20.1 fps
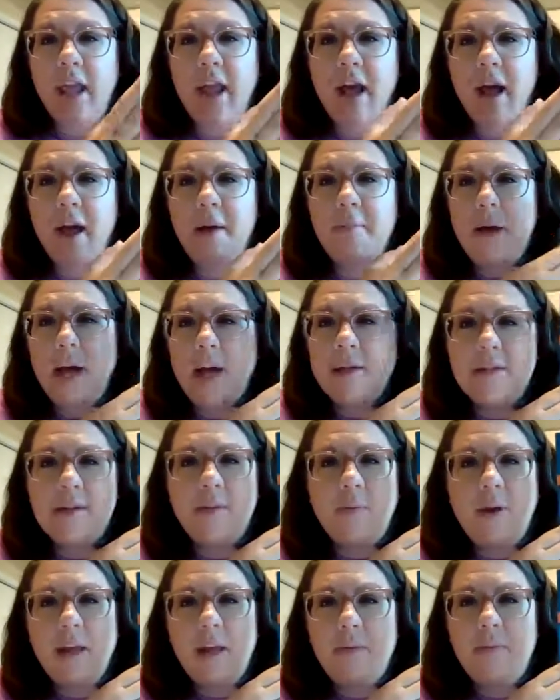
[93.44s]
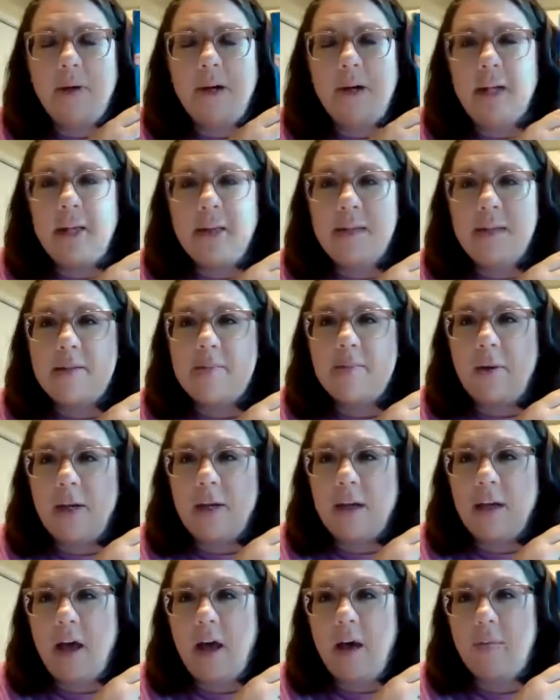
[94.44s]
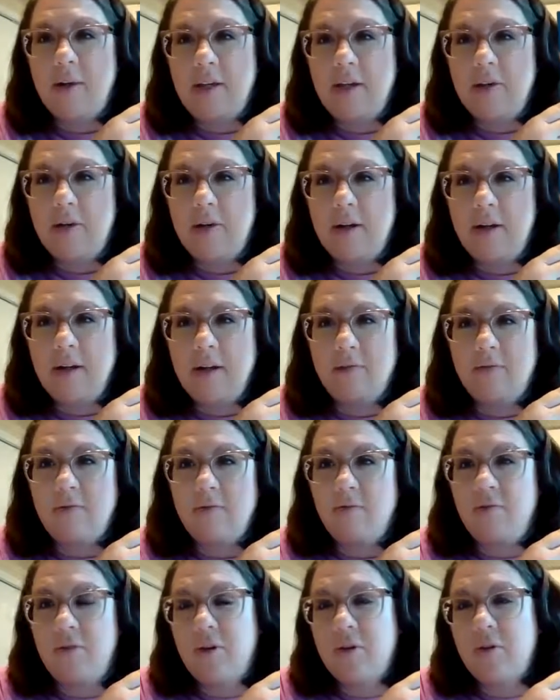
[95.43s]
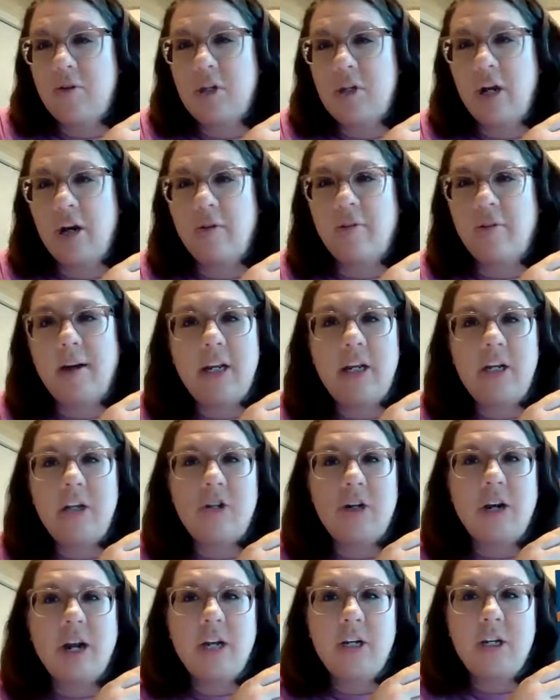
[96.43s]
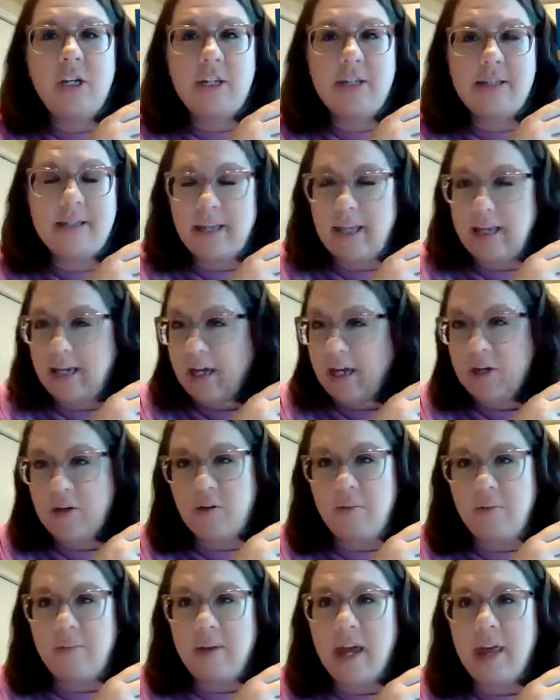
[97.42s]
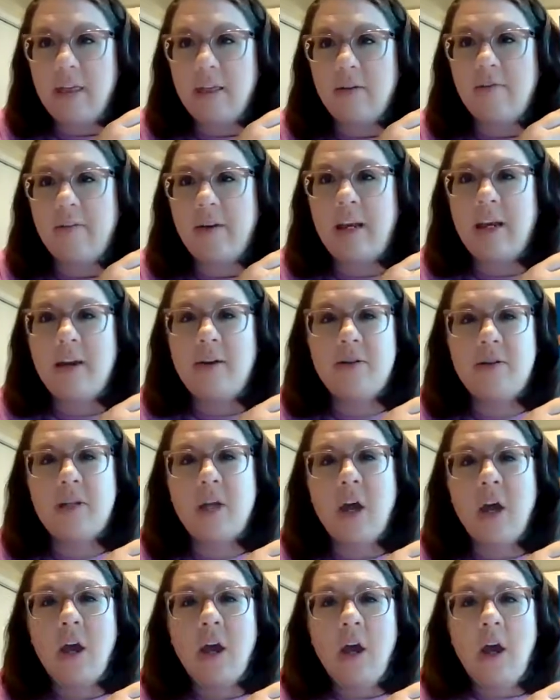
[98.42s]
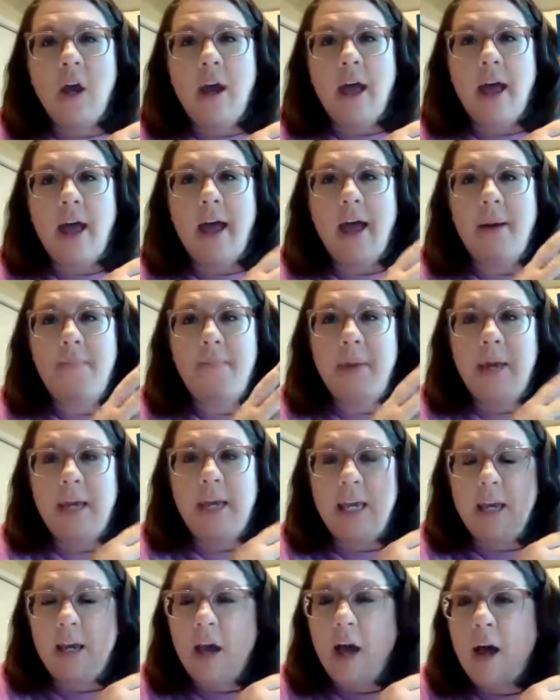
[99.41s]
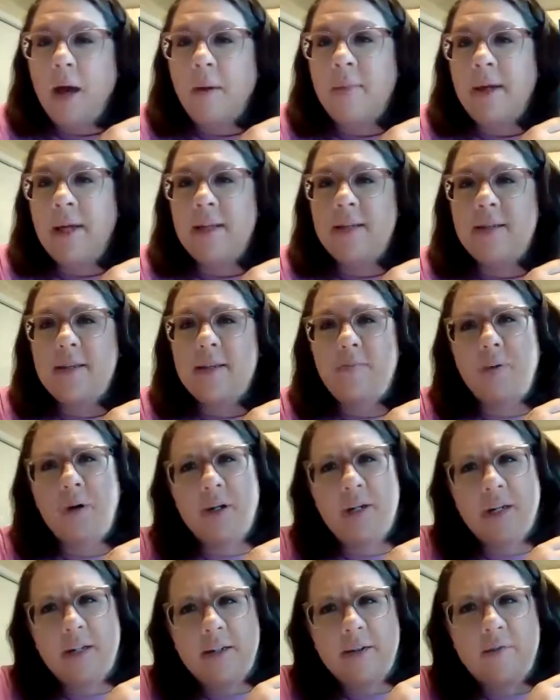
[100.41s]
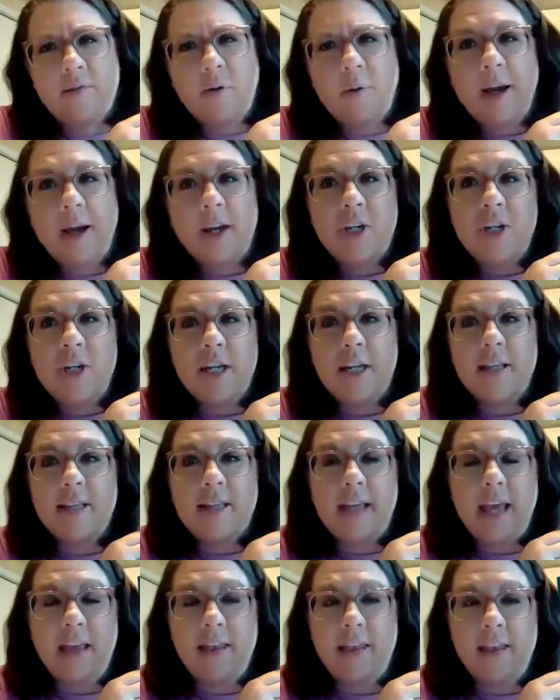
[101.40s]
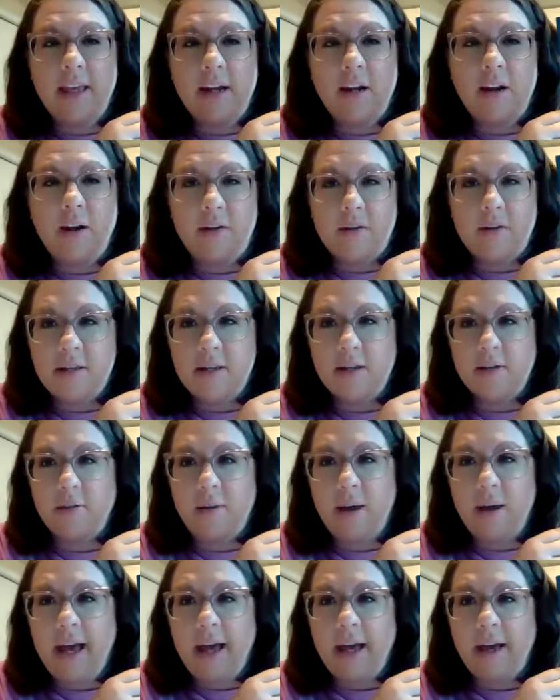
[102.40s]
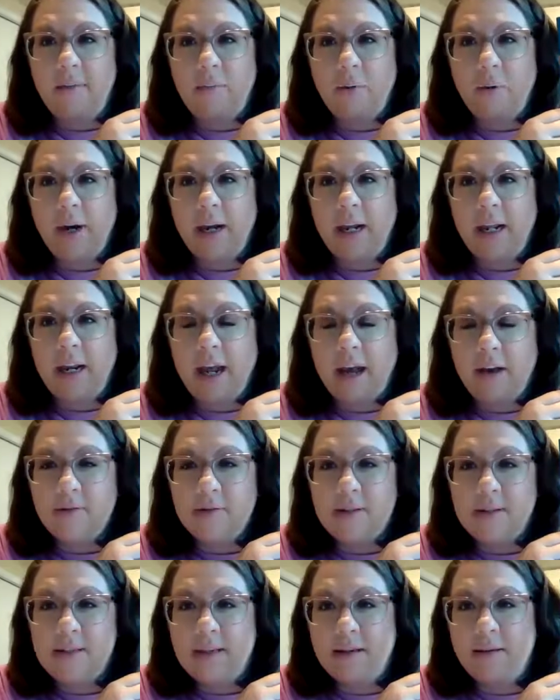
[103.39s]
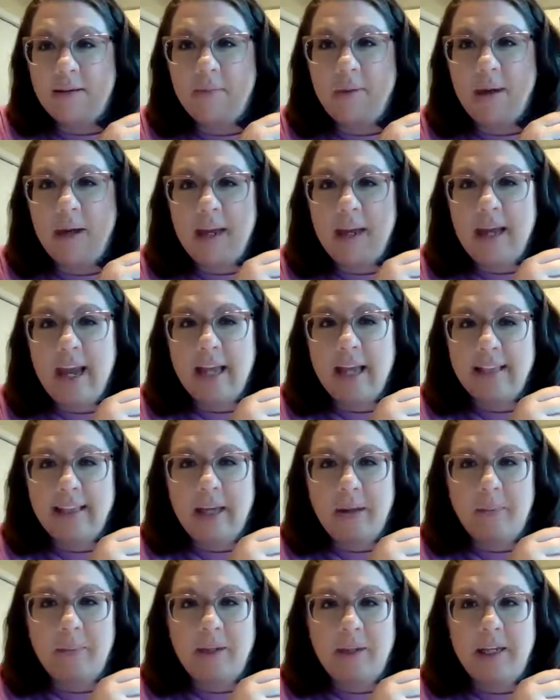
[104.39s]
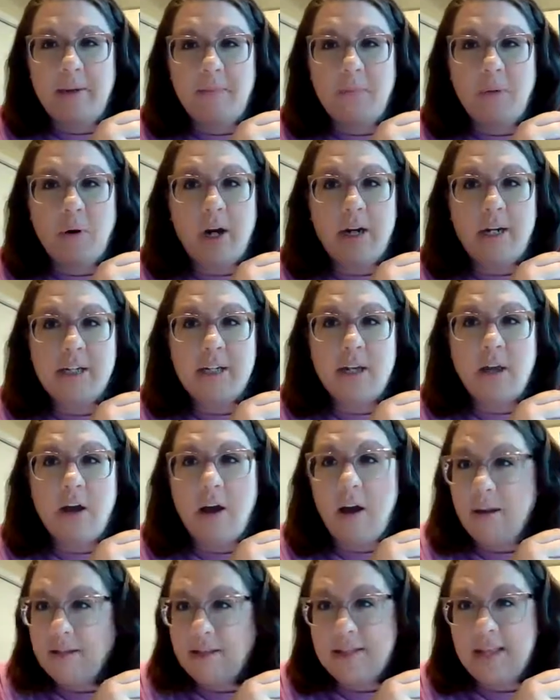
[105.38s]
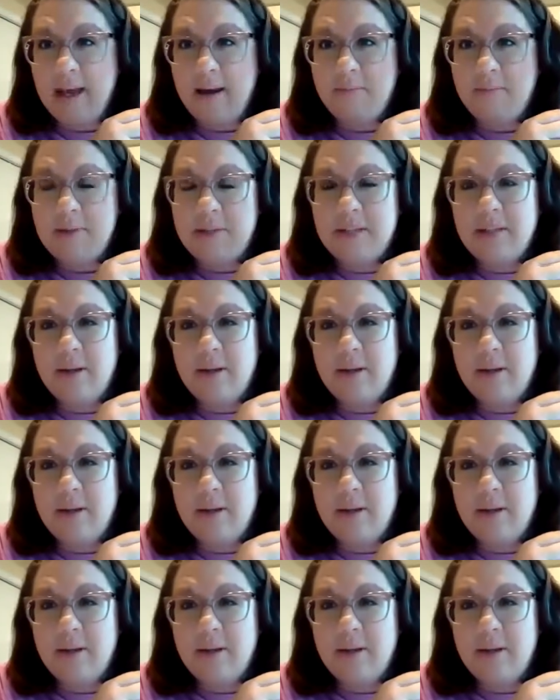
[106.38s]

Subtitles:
Also, while I'm reading this book, I'll be doing a few shared reading strategies like I do in my other videos, making comments, predictive questions, and then also pointing out some and labeling print concepts.